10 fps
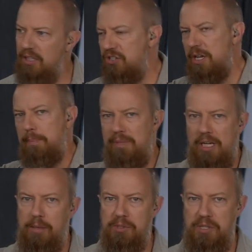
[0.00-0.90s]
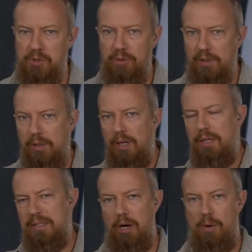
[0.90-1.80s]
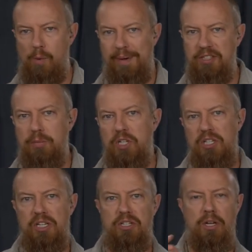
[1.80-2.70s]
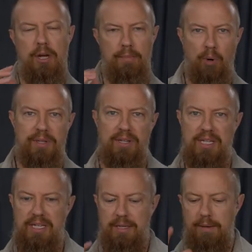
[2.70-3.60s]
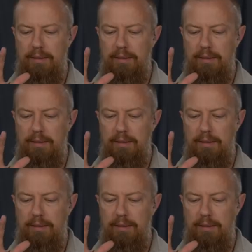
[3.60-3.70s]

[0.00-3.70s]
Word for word: You just take a couple steps over, now I'm where my subject is, point the